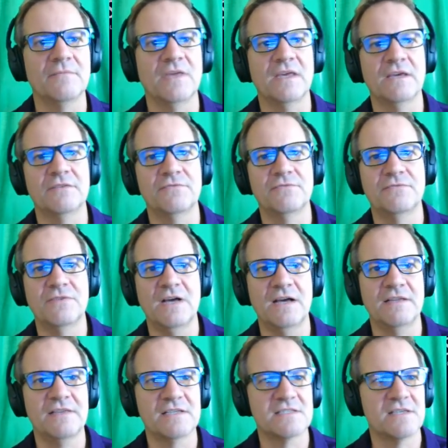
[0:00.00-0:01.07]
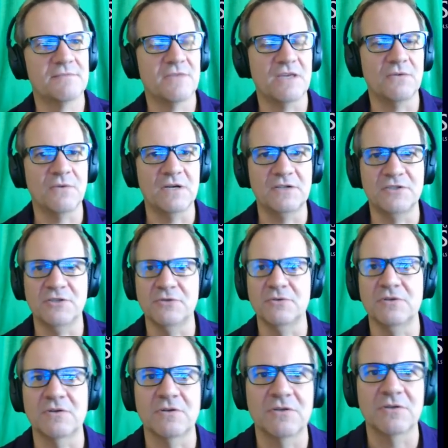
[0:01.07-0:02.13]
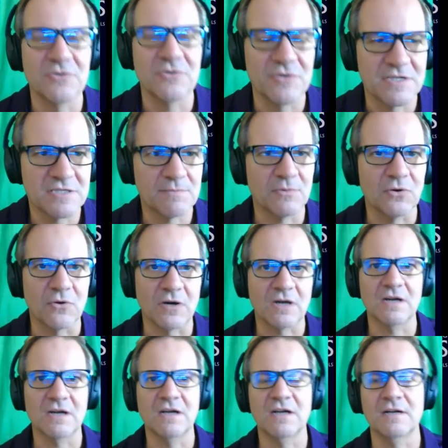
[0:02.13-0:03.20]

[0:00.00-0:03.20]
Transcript: if that's something you want to do or to explore